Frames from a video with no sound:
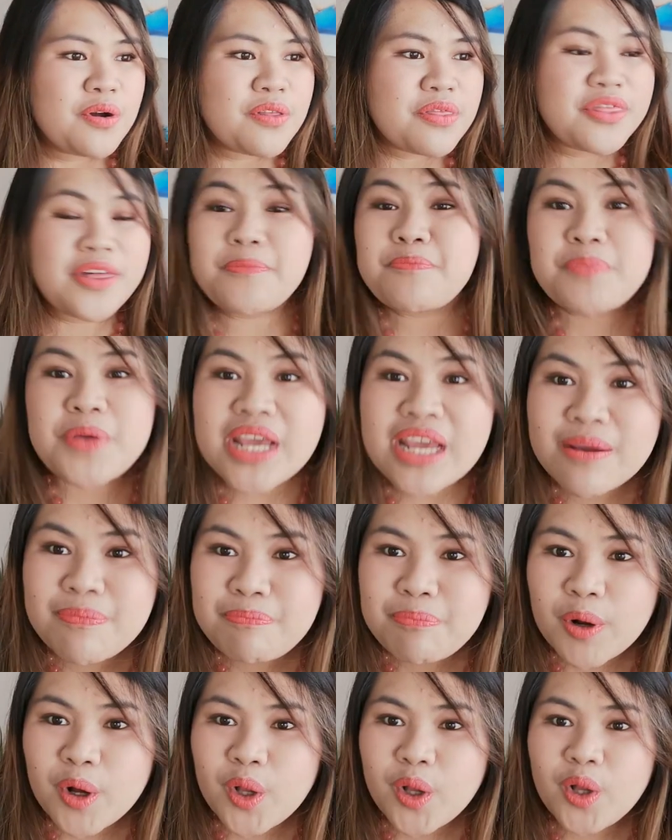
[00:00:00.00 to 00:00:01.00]
than
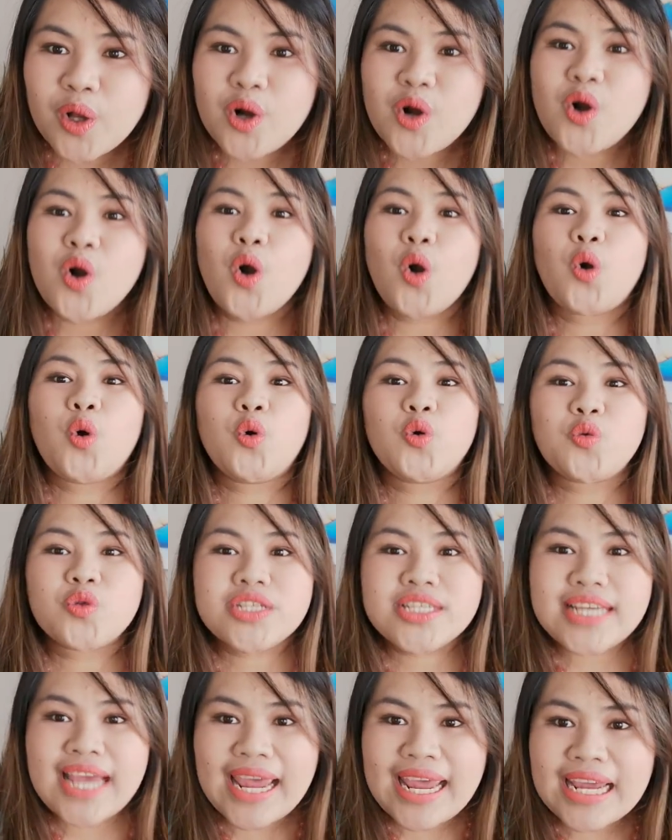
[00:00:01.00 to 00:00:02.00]
people who
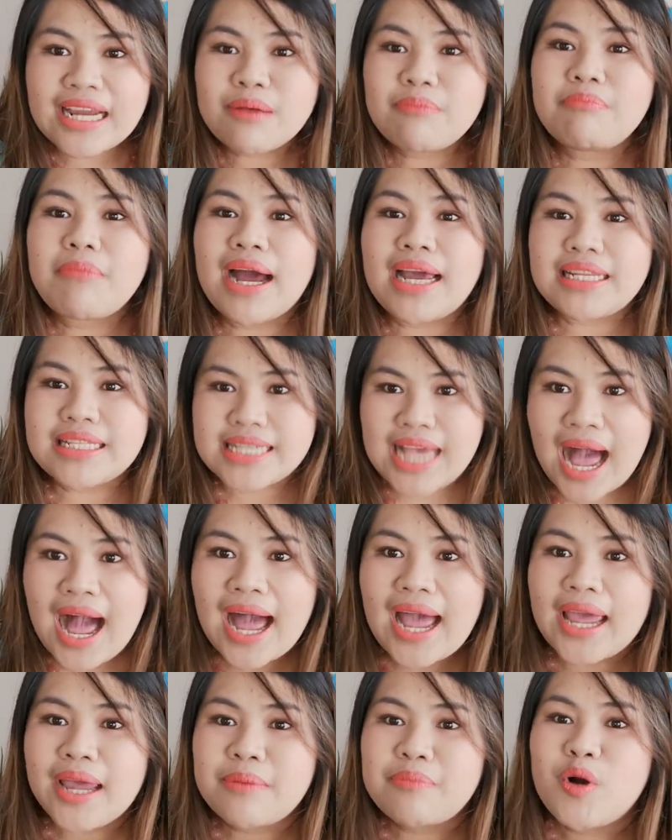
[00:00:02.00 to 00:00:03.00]
take my
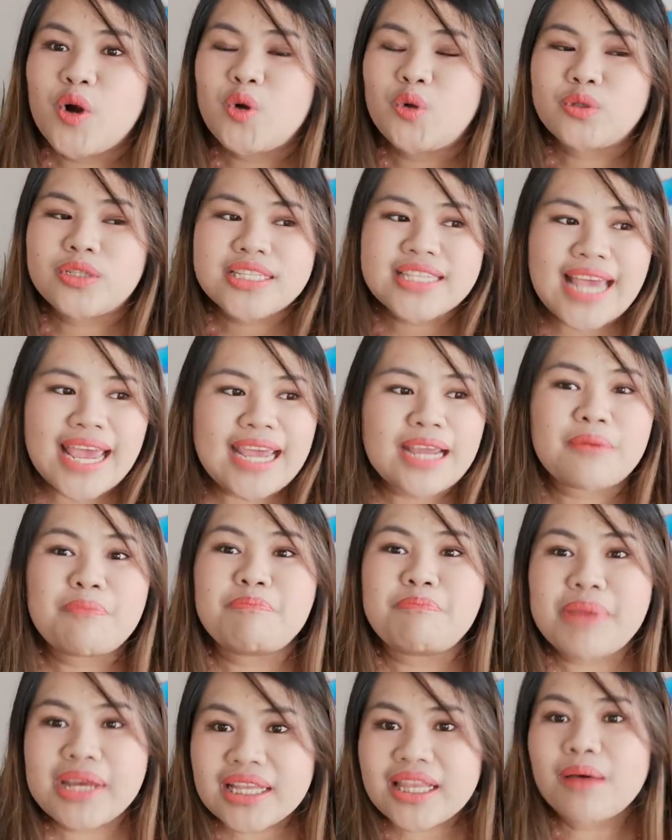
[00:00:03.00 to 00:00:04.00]
time, who take
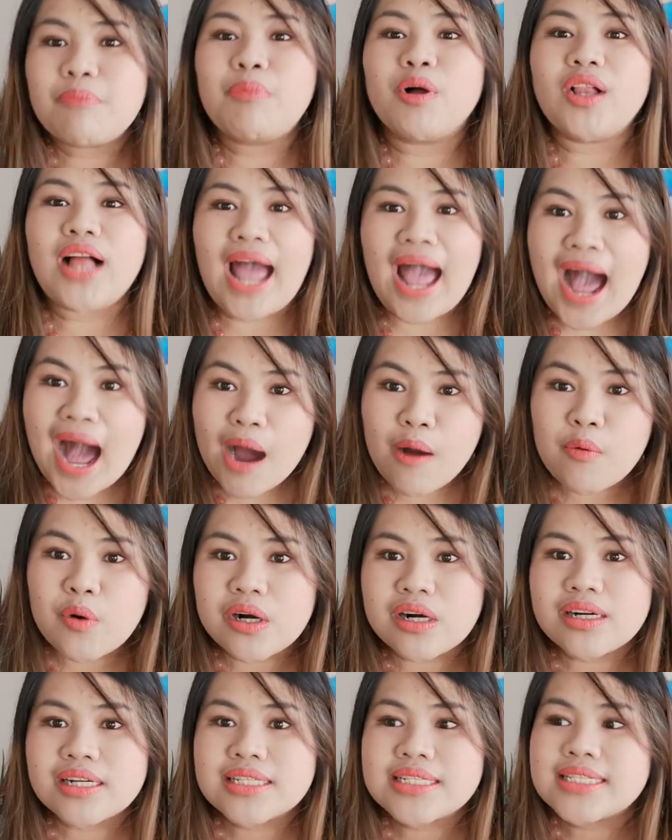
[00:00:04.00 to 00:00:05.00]
billable
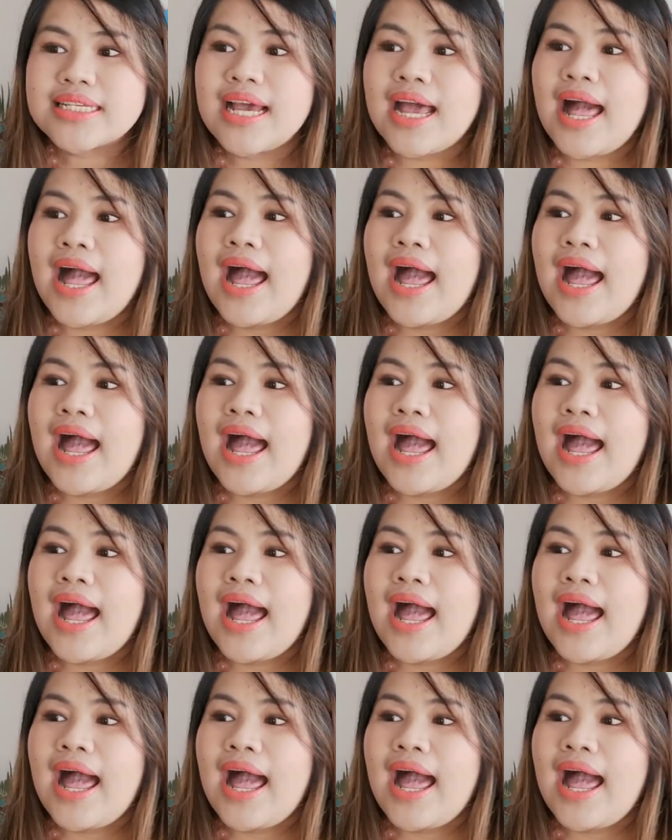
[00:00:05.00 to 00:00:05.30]
hours,